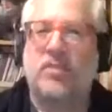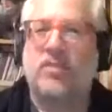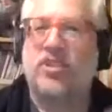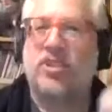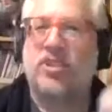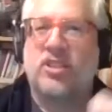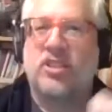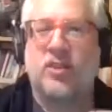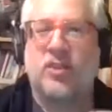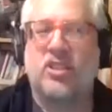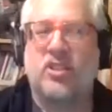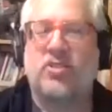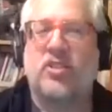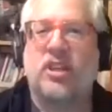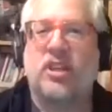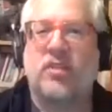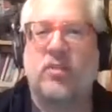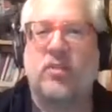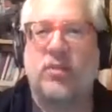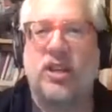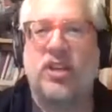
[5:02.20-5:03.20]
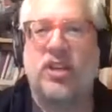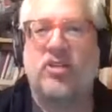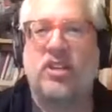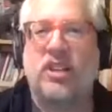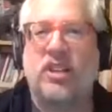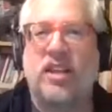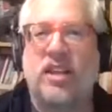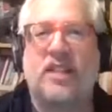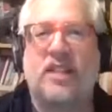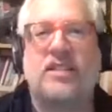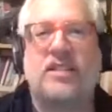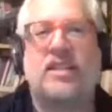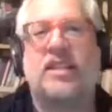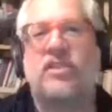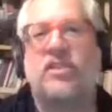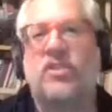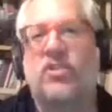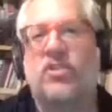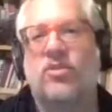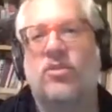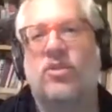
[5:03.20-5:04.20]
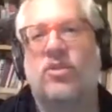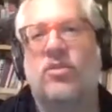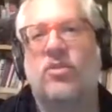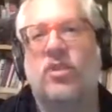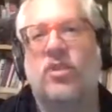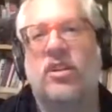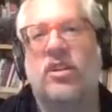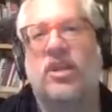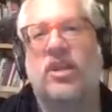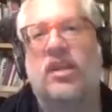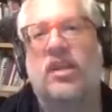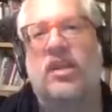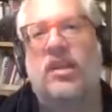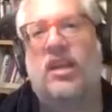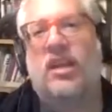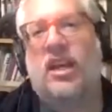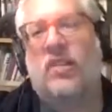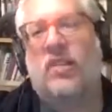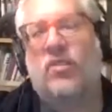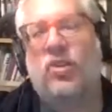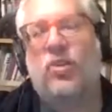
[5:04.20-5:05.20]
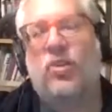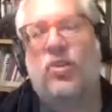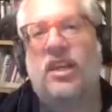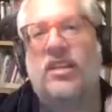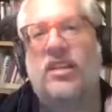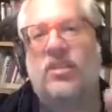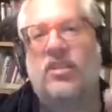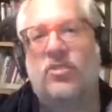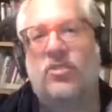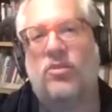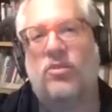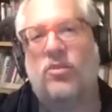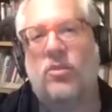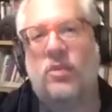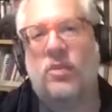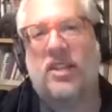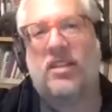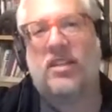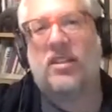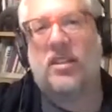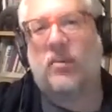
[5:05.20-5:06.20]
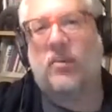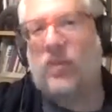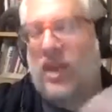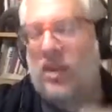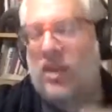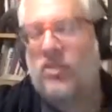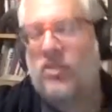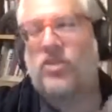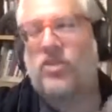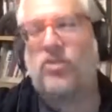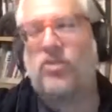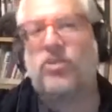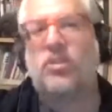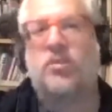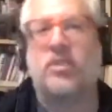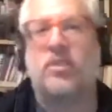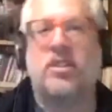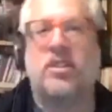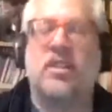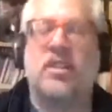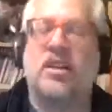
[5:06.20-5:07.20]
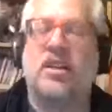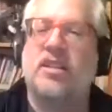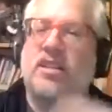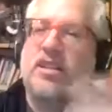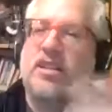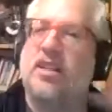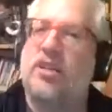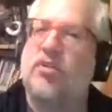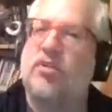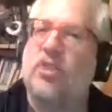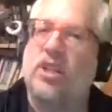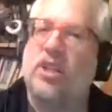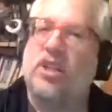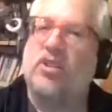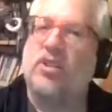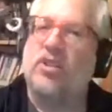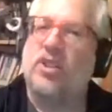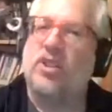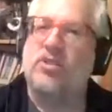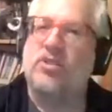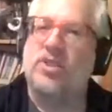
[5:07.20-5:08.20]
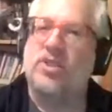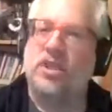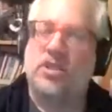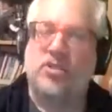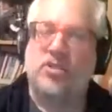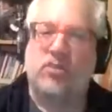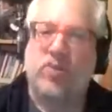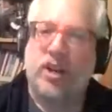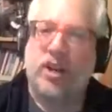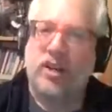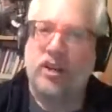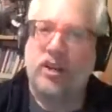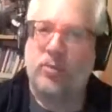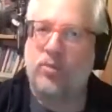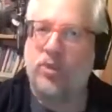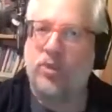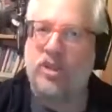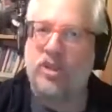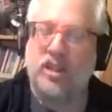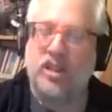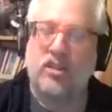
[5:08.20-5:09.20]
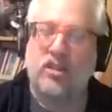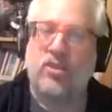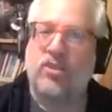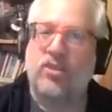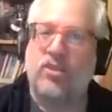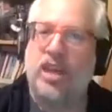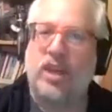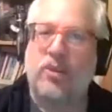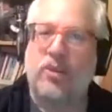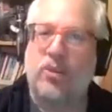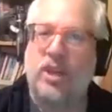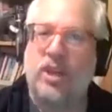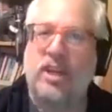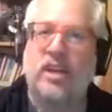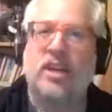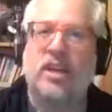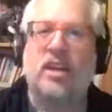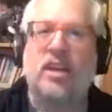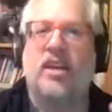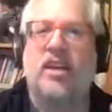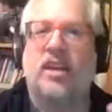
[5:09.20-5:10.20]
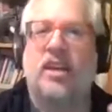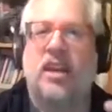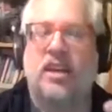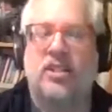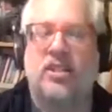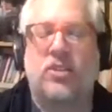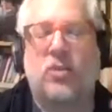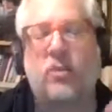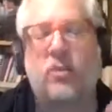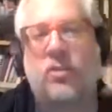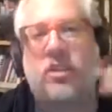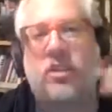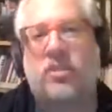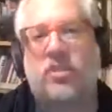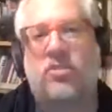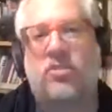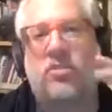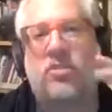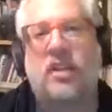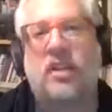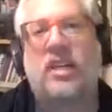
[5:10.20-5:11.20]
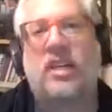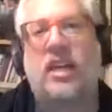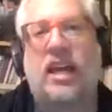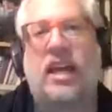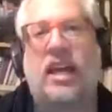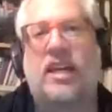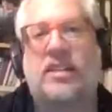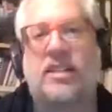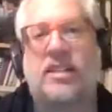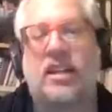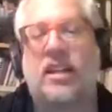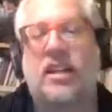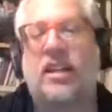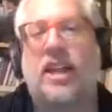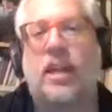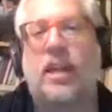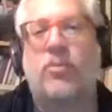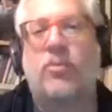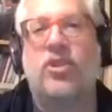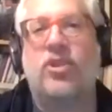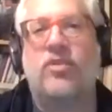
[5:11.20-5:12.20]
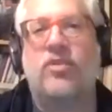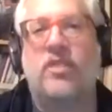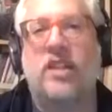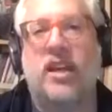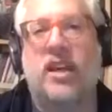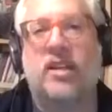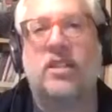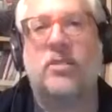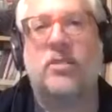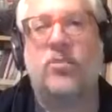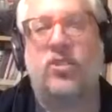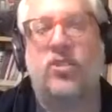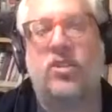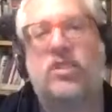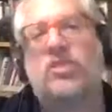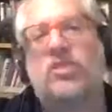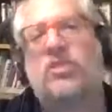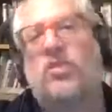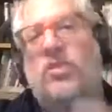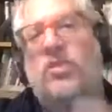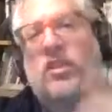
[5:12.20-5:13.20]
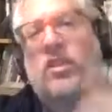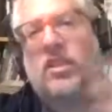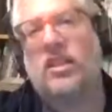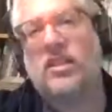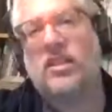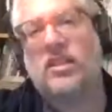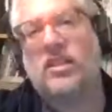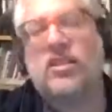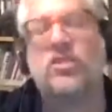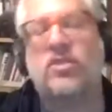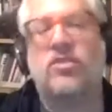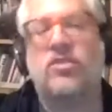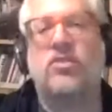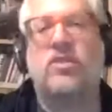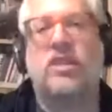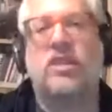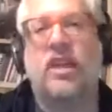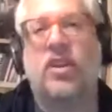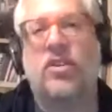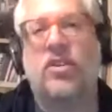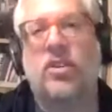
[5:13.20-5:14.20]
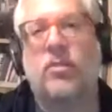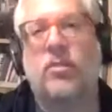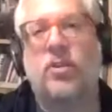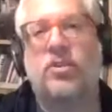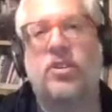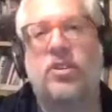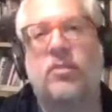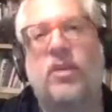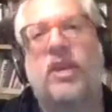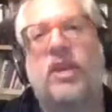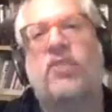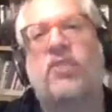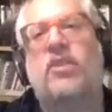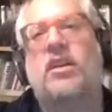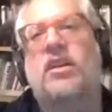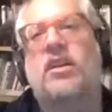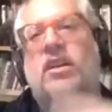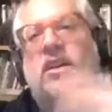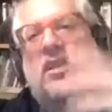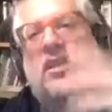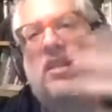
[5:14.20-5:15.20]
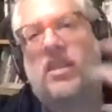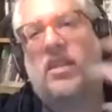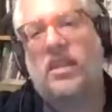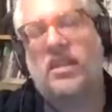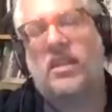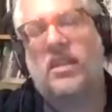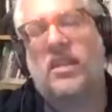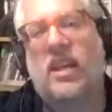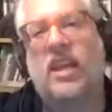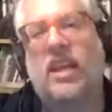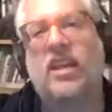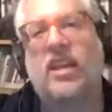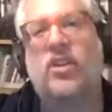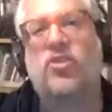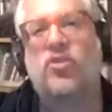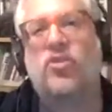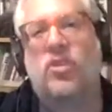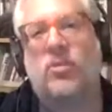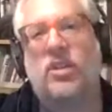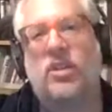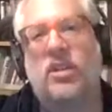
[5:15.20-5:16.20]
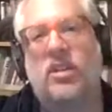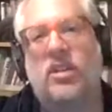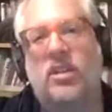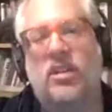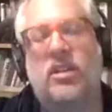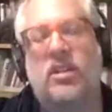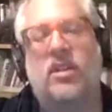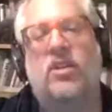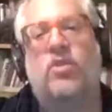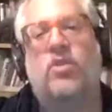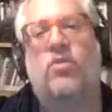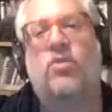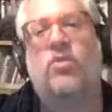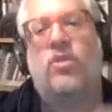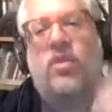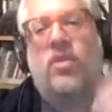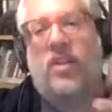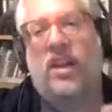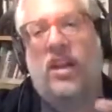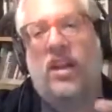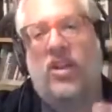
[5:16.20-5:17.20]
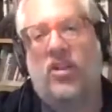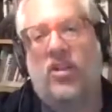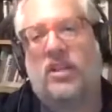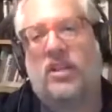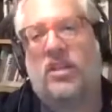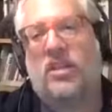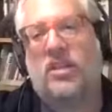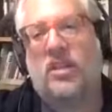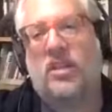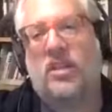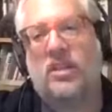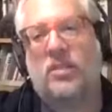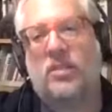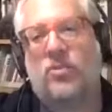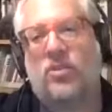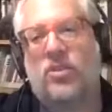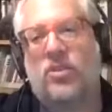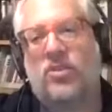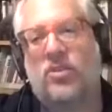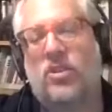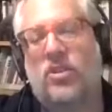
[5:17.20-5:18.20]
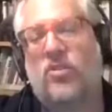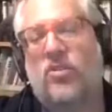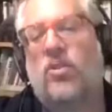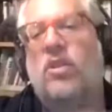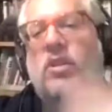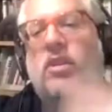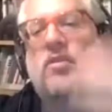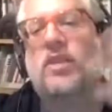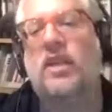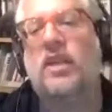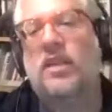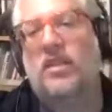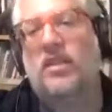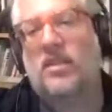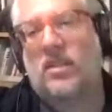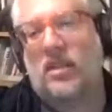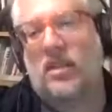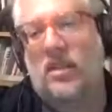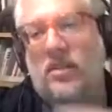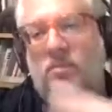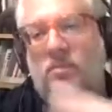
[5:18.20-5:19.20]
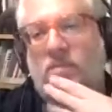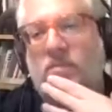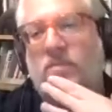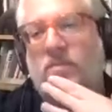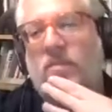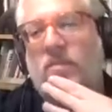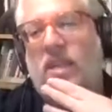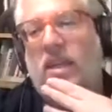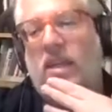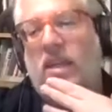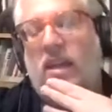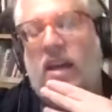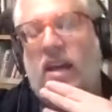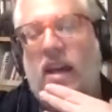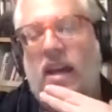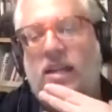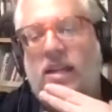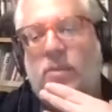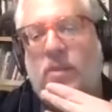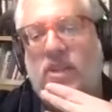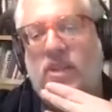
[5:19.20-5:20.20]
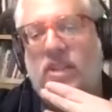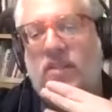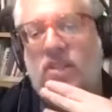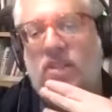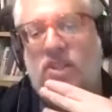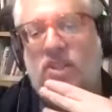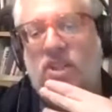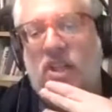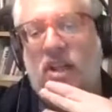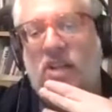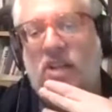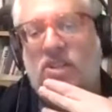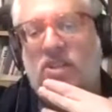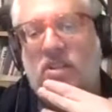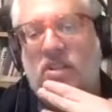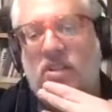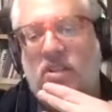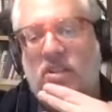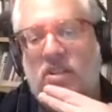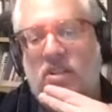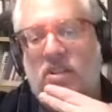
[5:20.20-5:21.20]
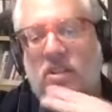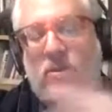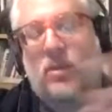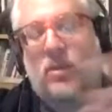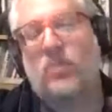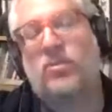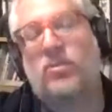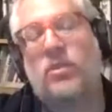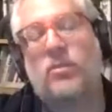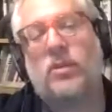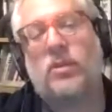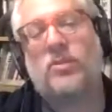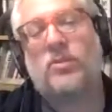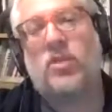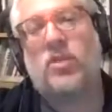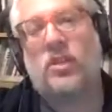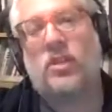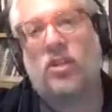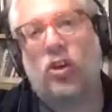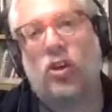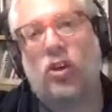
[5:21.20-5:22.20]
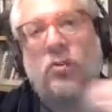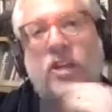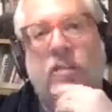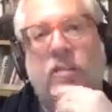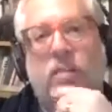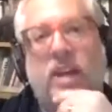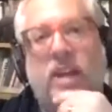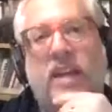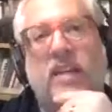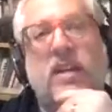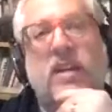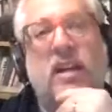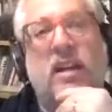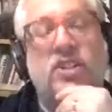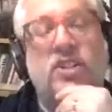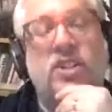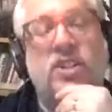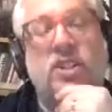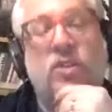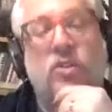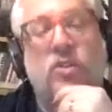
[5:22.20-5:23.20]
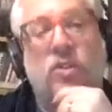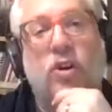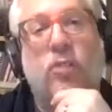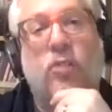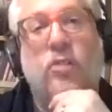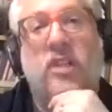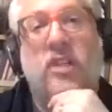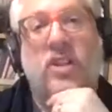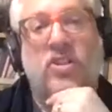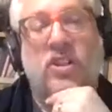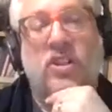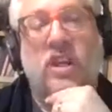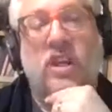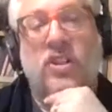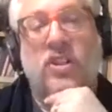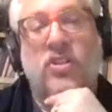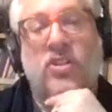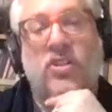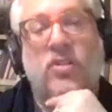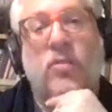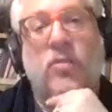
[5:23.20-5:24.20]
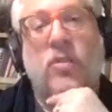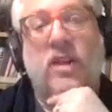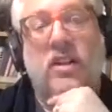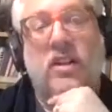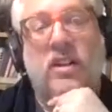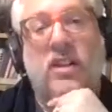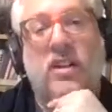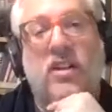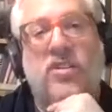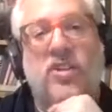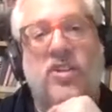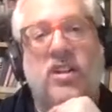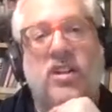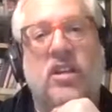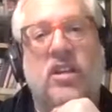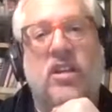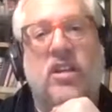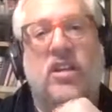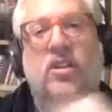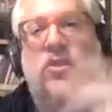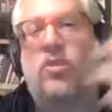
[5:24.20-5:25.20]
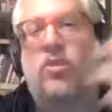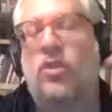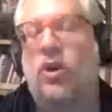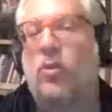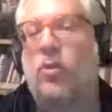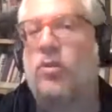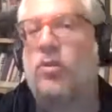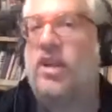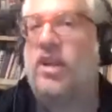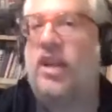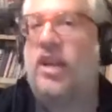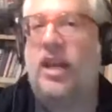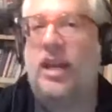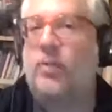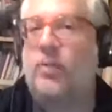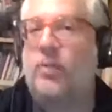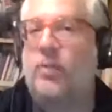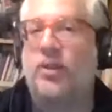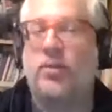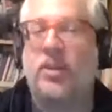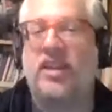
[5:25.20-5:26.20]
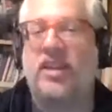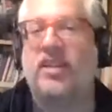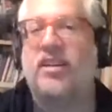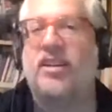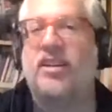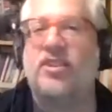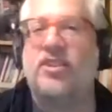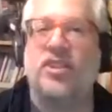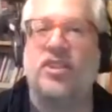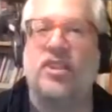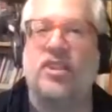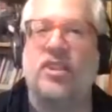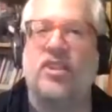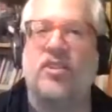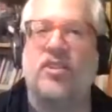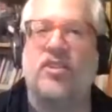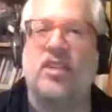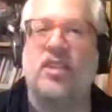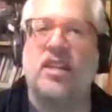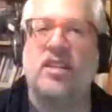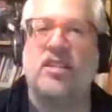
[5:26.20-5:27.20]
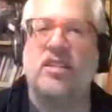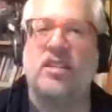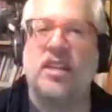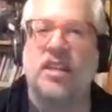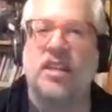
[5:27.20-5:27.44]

a special thing for my own class, and students would, every week a student would be, as a pair of students was assigned to take really good notes and to write up what they learned that week. And so we built a sort of class collaborative textbook. And so the things that the students cared the most about, things that they contributed, were there in the textbook. So there are all of these aspects of education. Some people sometimes call it open pedagogy or open educational pedagogy or open enabled pedagogy. There are things